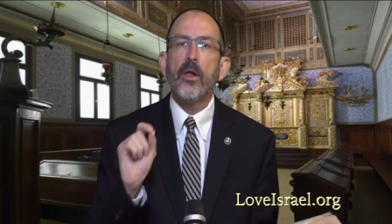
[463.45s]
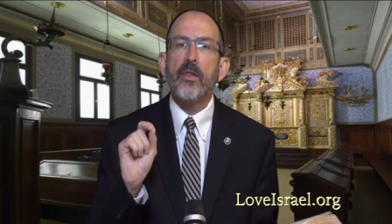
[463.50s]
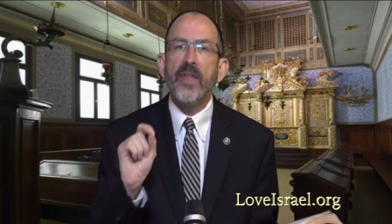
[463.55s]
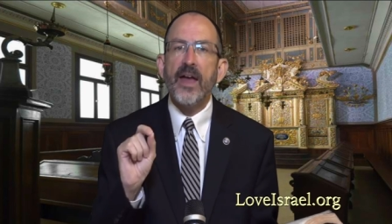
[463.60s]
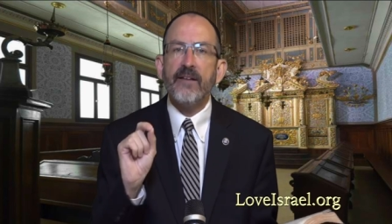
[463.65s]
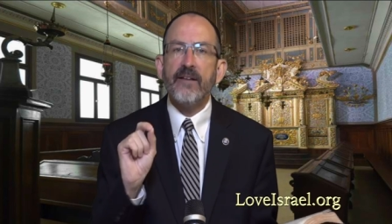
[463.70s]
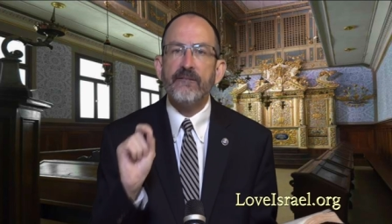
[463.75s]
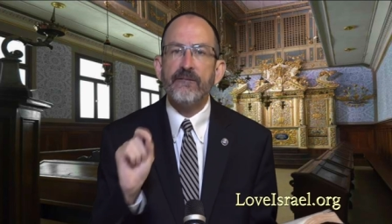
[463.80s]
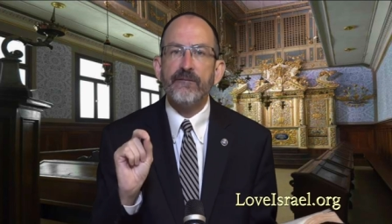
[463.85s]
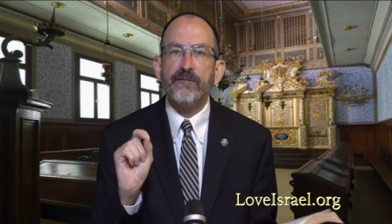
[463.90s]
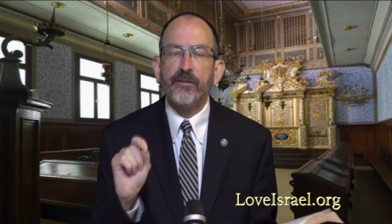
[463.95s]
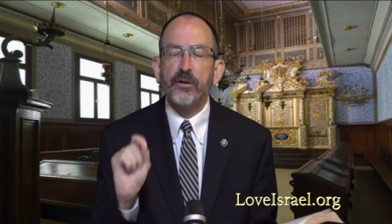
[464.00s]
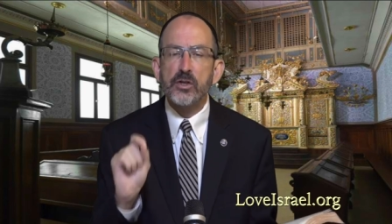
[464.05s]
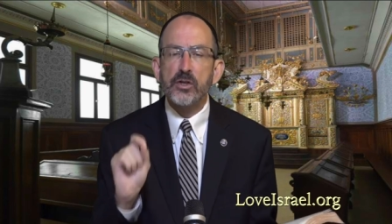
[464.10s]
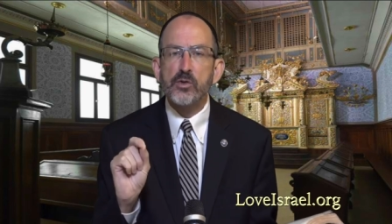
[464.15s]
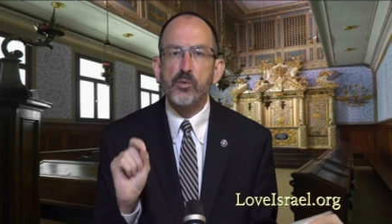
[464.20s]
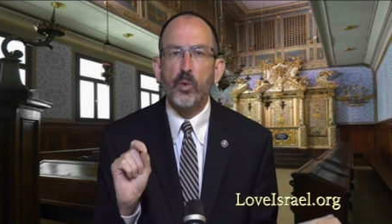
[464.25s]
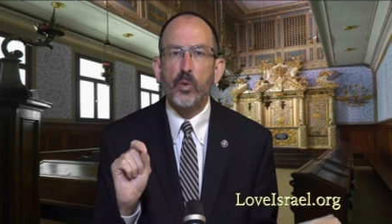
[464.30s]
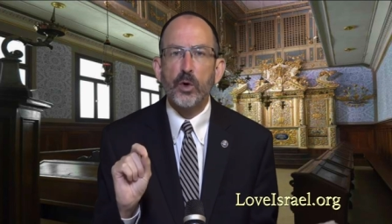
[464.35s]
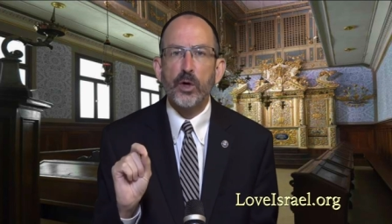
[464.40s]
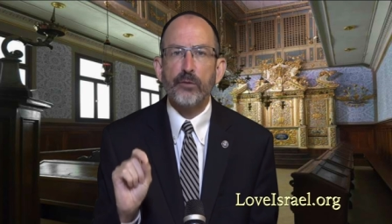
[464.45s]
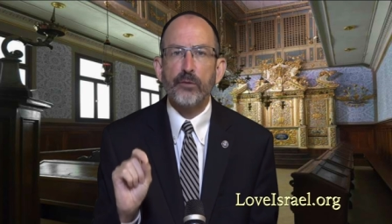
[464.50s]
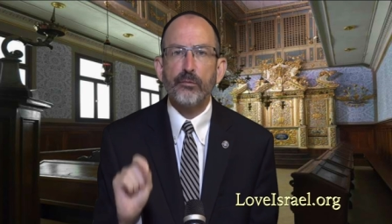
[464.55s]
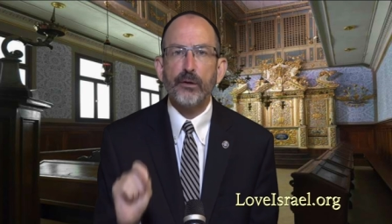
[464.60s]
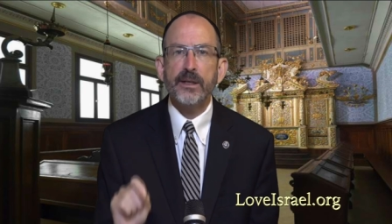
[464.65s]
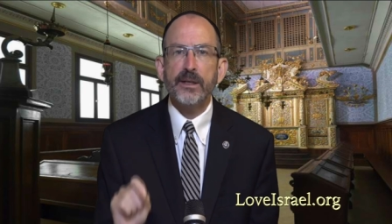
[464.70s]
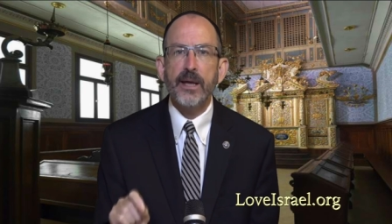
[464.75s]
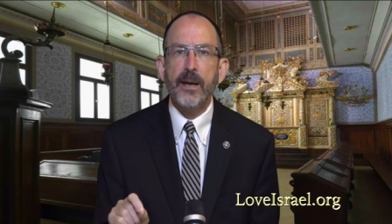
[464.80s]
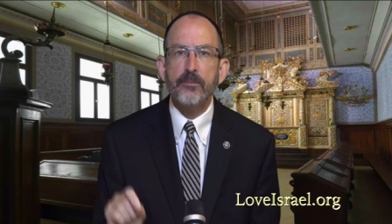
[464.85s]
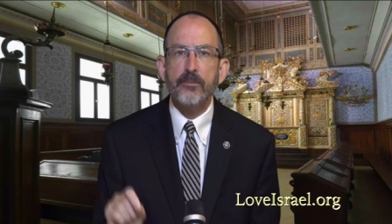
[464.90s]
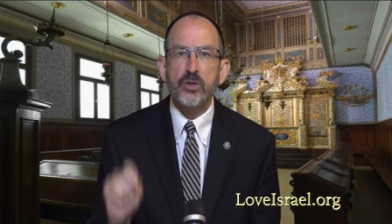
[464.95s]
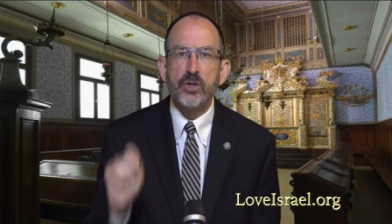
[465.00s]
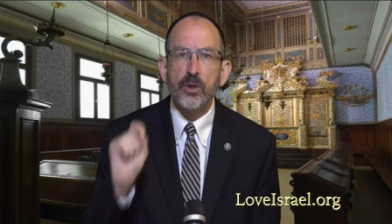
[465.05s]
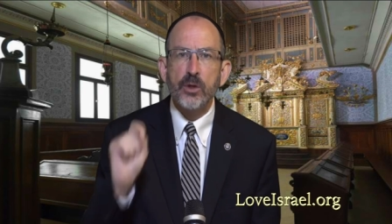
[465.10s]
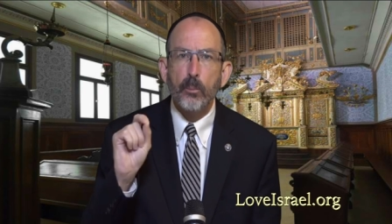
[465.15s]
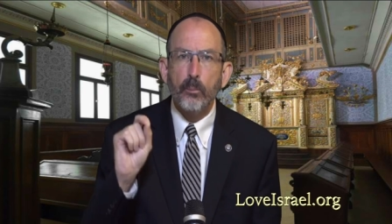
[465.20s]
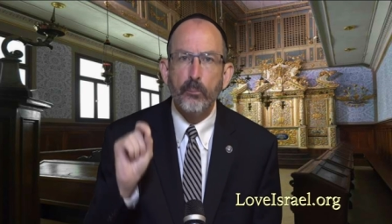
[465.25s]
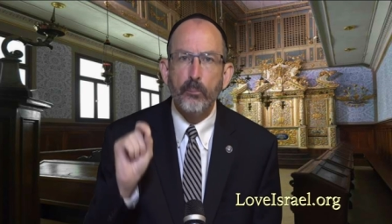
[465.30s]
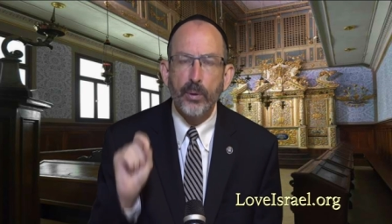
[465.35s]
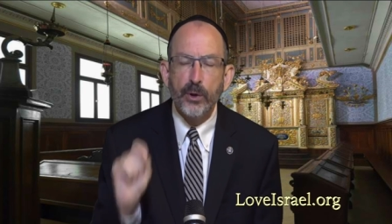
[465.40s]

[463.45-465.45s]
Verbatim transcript: that first word of redemption,